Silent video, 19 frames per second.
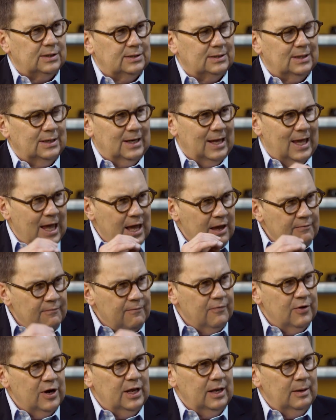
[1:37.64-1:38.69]
is in
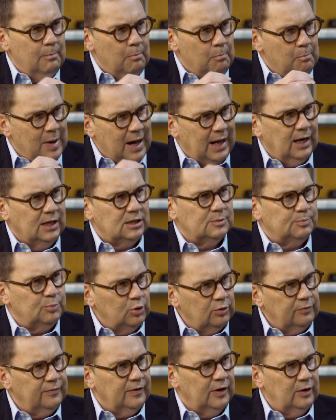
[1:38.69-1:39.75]
every balanced
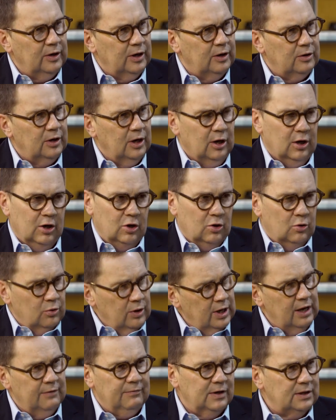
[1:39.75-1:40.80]
portfolio,
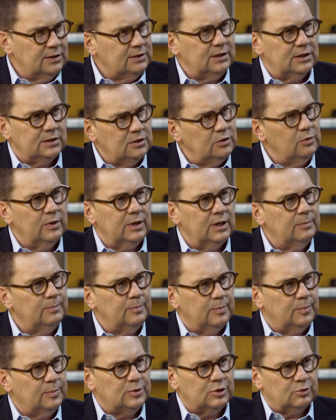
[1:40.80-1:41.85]
whoever assists you with the
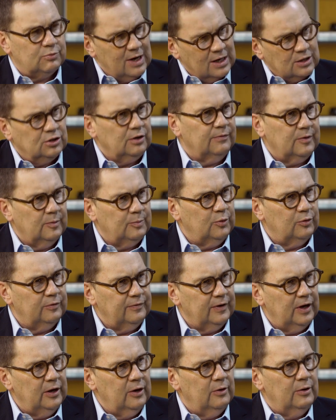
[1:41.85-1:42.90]
structure of the
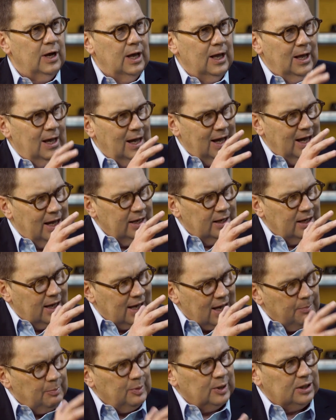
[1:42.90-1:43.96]
portfolio, a
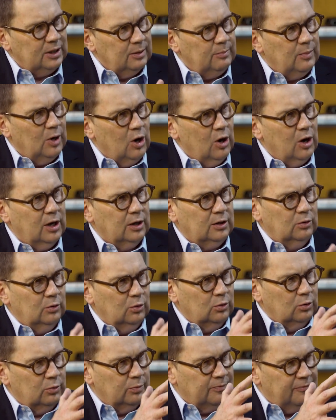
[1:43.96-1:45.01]
capital market
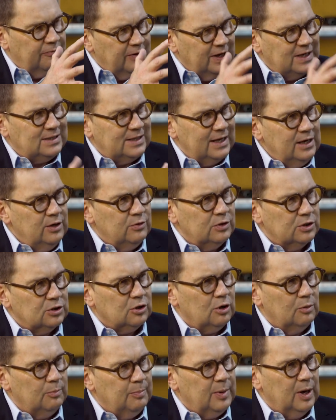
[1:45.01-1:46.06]
or fixed interest
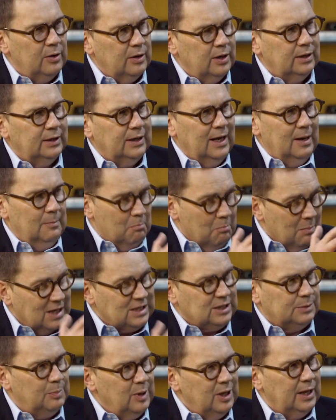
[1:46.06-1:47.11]
component
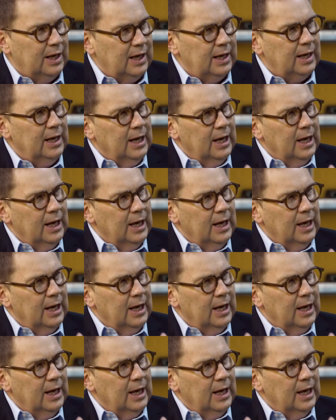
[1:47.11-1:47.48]
must be there.